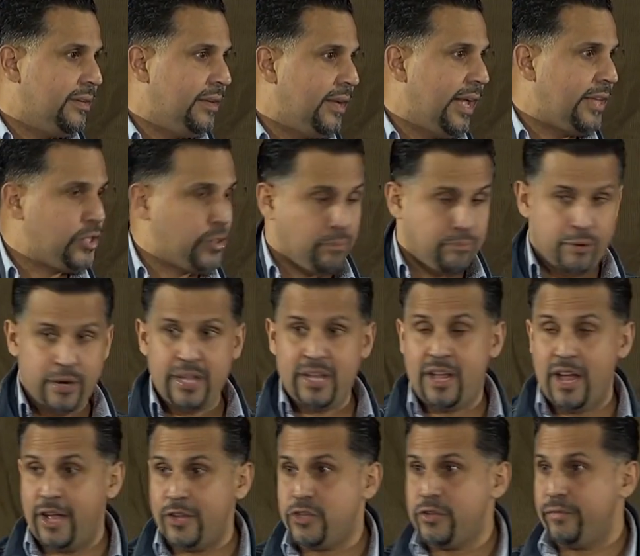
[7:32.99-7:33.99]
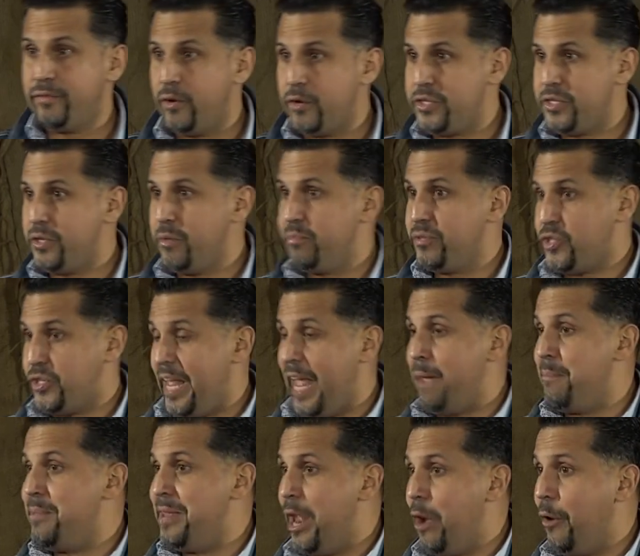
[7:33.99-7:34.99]
That's a pretty controversial
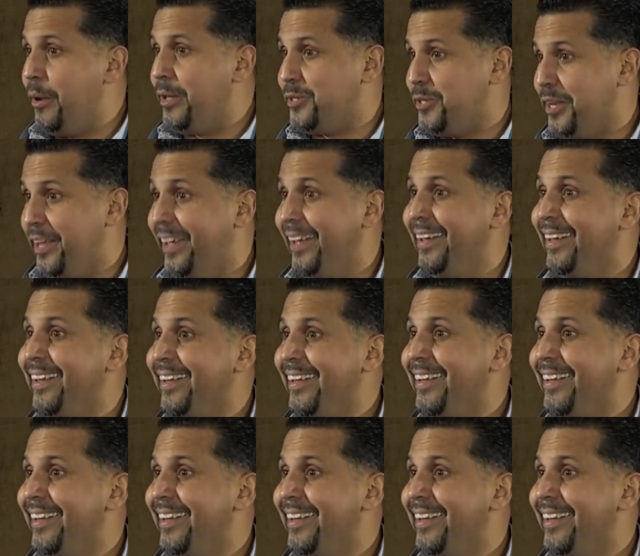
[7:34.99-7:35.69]
statement, now, isn't it?